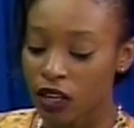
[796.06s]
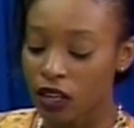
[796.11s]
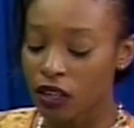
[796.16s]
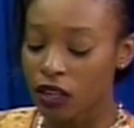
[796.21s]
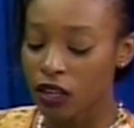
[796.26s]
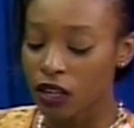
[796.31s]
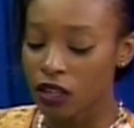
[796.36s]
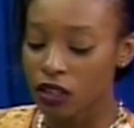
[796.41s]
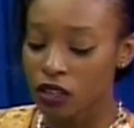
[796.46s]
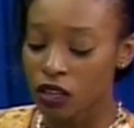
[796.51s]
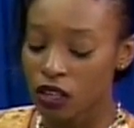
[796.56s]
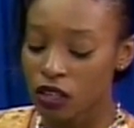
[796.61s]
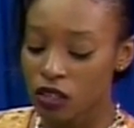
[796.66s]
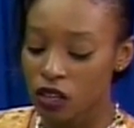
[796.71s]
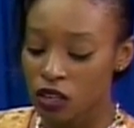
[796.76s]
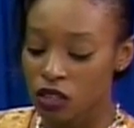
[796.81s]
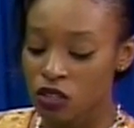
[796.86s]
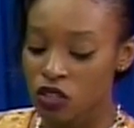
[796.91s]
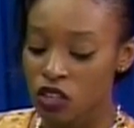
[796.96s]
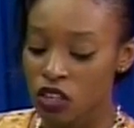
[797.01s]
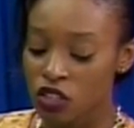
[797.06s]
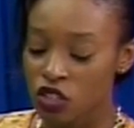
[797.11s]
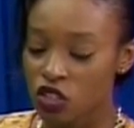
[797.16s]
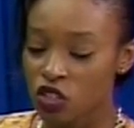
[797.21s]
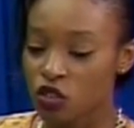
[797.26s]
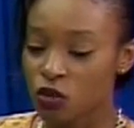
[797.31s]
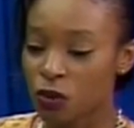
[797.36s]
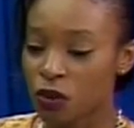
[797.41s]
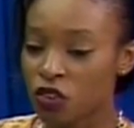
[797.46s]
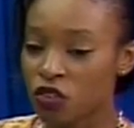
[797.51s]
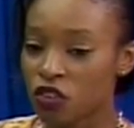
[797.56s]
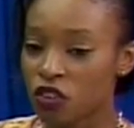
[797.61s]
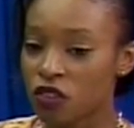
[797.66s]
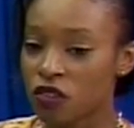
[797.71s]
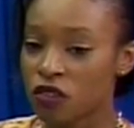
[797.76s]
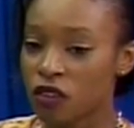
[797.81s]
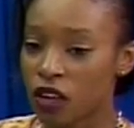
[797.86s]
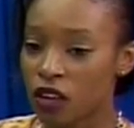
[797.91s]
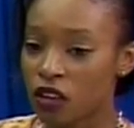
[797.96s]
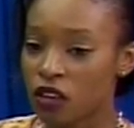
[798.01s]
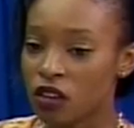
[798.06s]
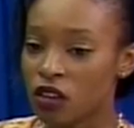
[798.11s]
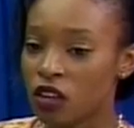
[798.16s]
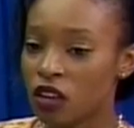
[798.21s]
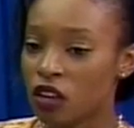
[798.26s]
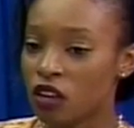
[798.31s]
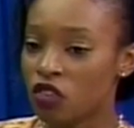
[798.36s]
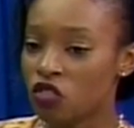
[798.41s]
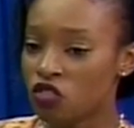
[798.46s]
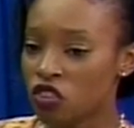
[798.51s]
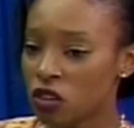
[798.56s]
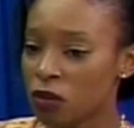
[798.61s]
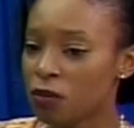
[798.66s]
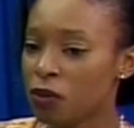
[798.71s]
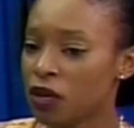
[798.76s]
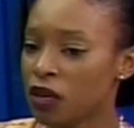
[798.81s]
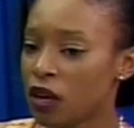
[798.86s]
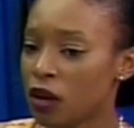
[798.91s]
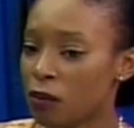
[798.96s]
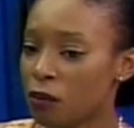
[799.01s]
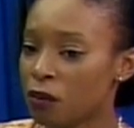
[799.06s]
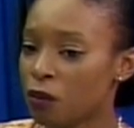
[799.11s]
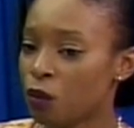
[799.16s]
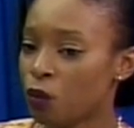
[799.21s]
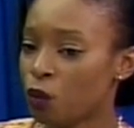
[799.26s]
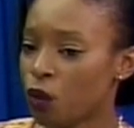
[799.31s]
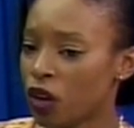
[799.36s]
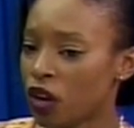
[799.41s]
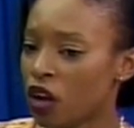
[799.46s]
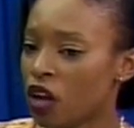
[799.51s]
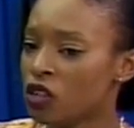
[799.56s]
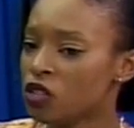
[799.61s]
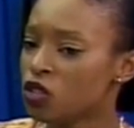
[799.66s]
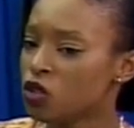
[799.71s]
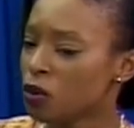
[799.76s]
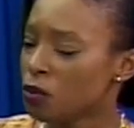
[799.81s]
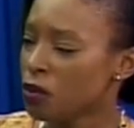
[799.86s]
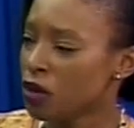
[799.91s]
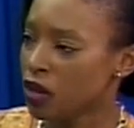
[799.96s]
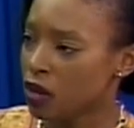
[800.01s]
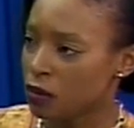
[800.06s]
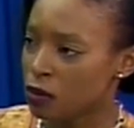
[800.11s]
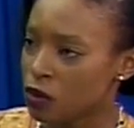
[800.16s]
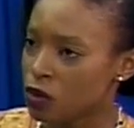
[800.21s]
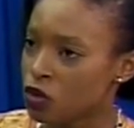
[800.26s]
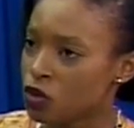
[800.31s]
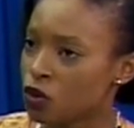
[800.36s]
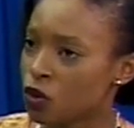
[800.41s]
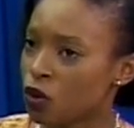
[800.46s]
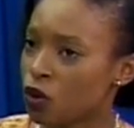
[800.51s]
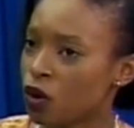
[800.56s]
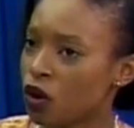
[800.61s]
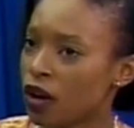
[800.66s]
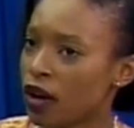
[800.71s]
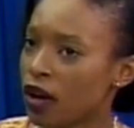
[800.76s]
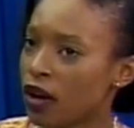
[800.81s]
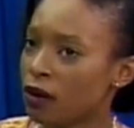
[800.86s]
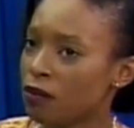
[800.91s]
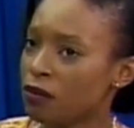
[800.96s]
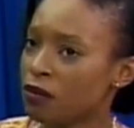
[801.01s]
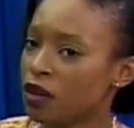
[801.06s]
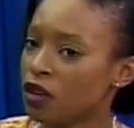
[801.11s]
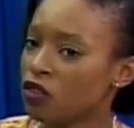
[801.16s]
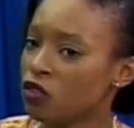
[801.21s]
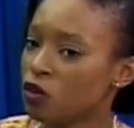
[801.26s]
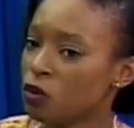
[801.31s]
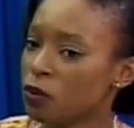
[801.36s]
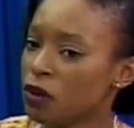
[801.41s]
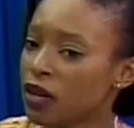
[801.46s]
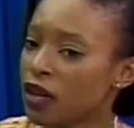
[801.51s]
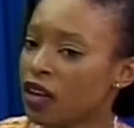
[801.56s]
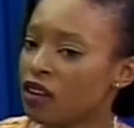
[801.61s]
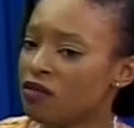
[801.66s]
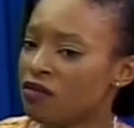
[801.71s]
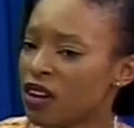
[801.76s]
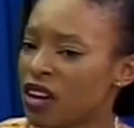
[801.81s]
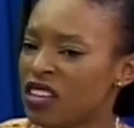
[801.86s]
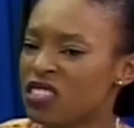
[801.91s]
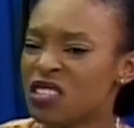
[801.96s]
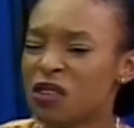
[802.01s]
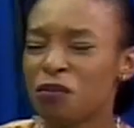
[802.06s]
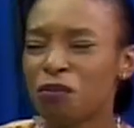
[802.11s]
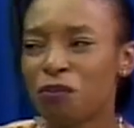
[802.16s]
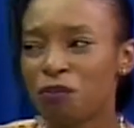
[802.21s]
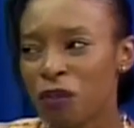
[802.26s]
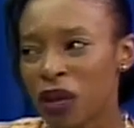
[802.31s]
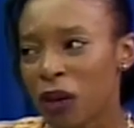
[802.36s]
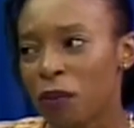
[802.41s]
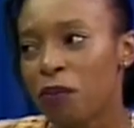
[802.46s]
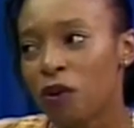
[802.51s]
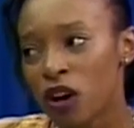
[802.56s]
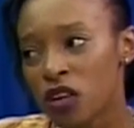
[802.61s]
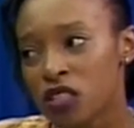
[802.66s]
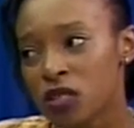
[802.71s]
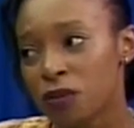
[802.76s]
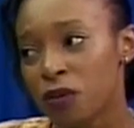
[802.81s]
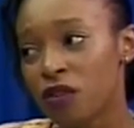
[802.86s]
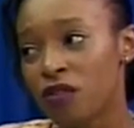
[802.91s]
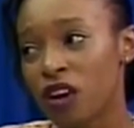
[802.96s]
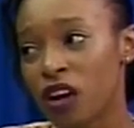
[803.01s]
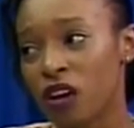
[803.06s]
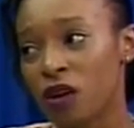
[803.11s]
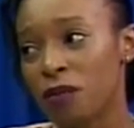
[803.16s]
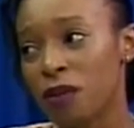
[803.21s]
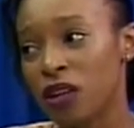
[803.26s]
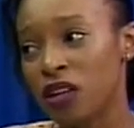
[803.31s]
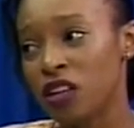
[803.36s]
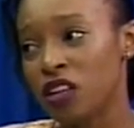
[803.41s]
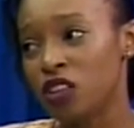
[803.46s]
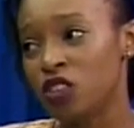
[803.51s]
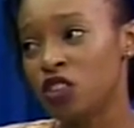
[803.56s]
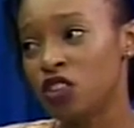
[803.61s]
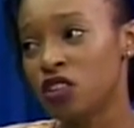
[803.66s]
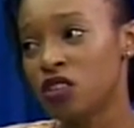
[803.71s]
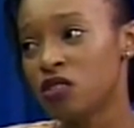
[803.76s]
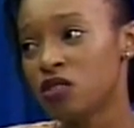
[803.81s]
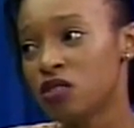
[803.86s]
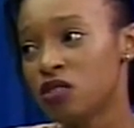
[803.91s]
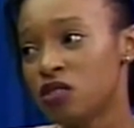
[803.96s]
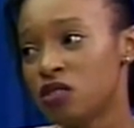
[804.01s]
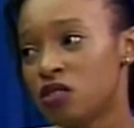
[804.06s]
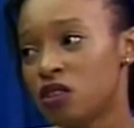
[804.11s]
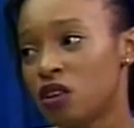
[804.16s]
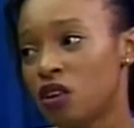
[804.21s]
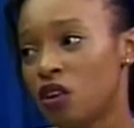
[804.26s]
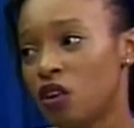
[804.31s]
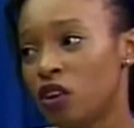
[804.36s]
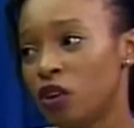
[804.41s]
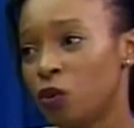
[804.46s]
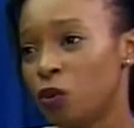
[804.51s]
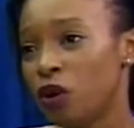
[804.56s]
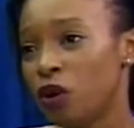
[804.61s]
in such situations, then the GPM will also be able to, I'm assuming, advise and make possible recommendations on the way